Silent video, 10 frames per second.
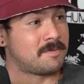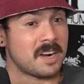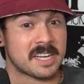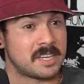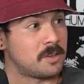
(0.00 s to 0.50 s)

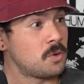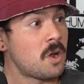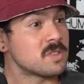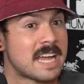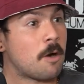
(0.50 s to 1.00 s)
fucking who
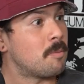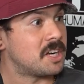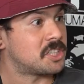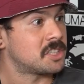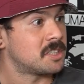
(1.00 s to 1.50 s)
knows how
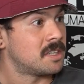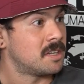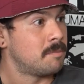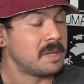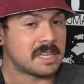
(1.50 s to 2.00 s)
much. Yeah,
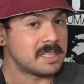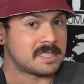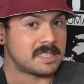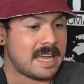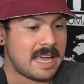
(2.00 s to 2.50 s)
exactly.
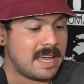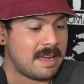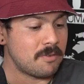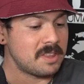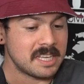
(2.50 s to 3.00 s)
Because
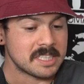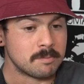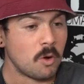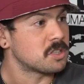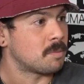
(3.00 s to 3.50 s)
everything
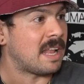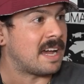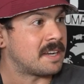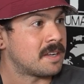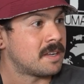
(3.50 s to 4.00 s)
is
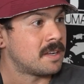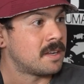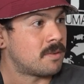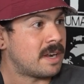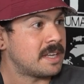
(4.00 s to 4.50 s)
multiplied. Yeah.
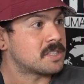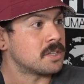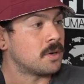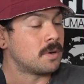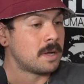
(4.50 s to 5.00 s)
Right?
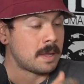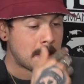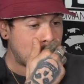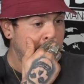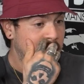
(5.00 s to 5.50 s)
So,
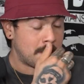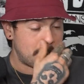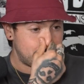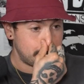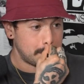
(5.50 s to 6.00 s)

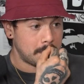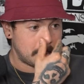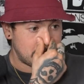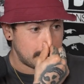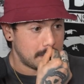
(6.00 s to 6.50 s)

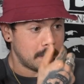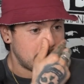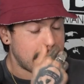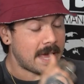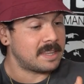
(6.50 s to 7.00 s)

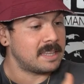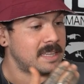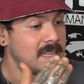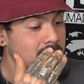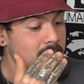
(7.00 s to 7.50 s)
natural
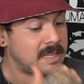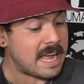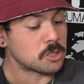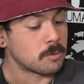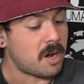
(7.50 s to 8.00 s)

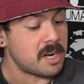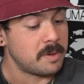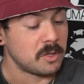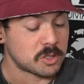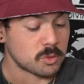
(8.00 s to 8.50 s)

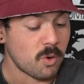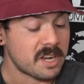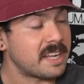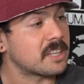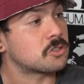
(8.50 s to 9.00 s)
bodybuilders are
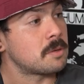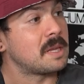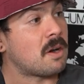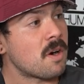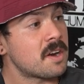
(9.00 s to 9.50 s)
working
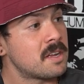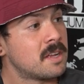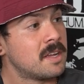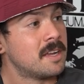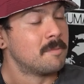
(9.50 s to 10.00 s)
extremely hard,
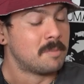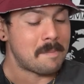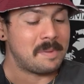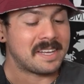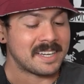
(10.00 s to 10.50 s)

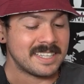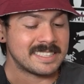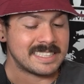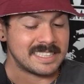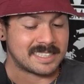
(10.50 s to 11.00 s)
but
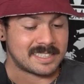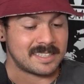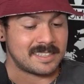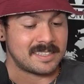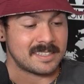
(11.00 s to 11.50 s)
because these
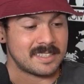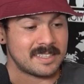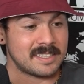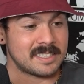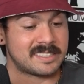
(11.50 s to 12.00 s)

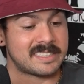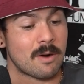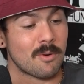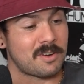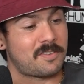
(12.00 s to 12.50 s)

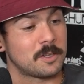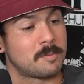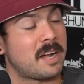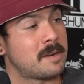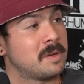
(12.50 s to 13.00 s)
steroid-filled
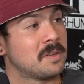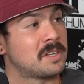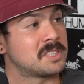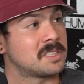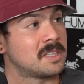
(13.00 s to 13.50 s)

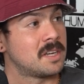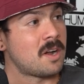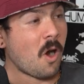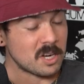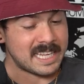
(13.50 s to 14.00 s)
bodybuilders
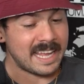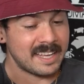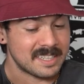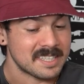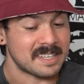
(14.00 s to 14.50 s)
are
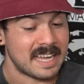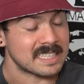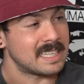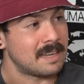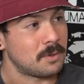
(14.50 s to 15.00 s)
taking it to the
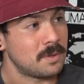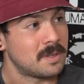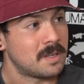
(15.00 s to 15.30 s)
next level,